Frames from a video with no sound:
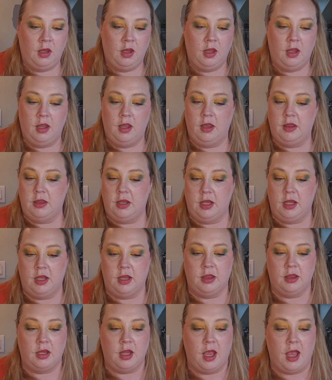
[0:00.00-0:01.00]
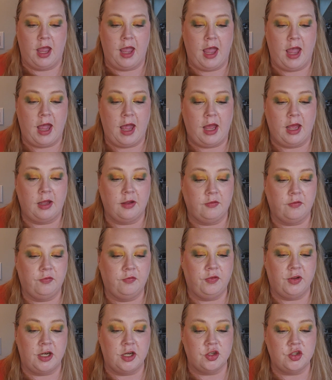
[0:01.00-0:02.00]
And then I have
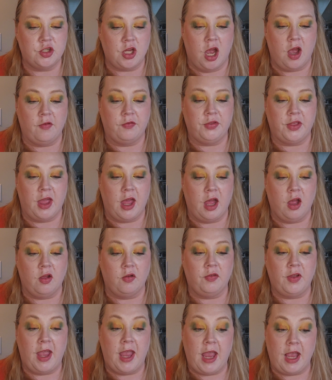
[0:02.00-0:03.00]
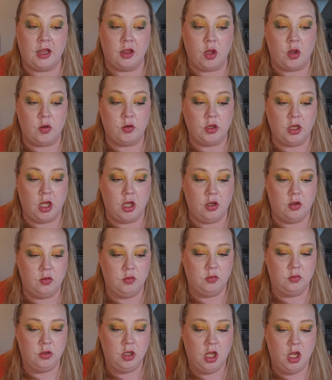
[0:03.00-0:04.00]
finished off the e.l.f. Halo Glow
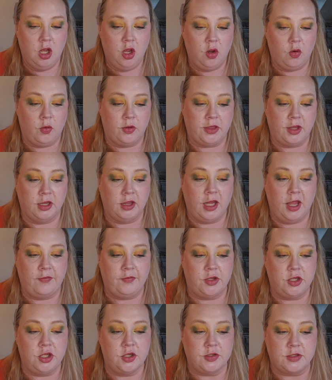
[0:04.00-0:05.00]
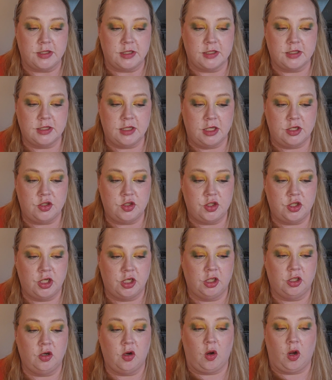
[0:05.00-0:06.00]
with 11 uses this
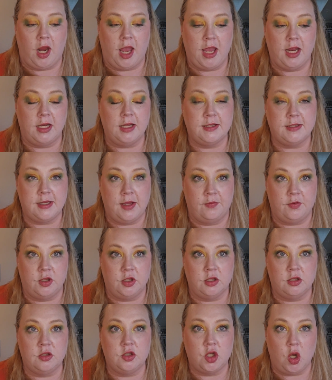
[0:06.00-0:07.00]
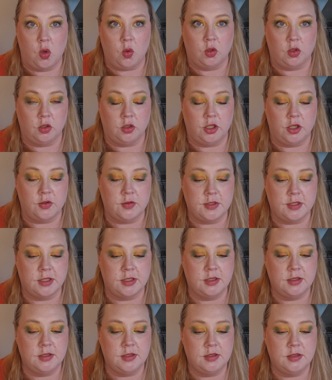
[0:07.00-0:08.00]
year, or 87 total
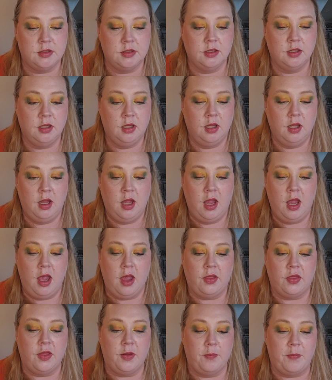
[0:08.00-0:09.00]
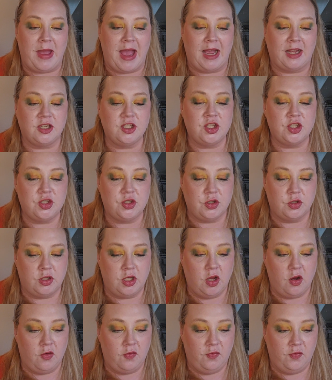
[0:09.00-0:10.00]
uses. The MAC
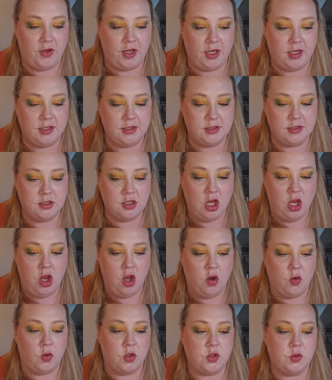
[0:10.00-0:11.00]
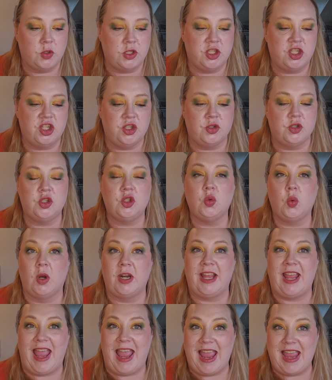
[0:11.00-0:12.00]
Studio Fix, which was used
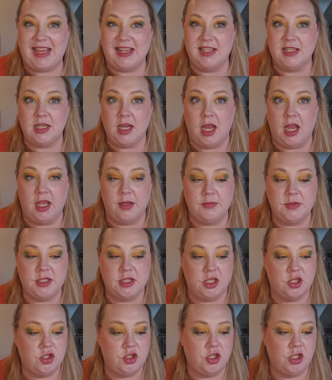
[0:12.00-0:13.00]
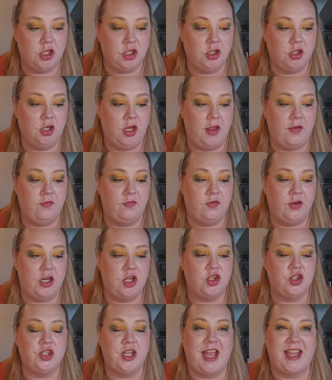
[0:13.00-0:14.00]
28 times this year and
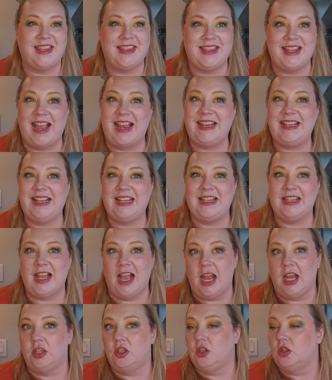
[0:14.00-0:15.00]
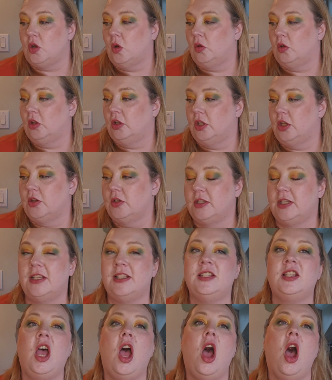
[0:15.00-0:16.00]
finished at 99 total uses.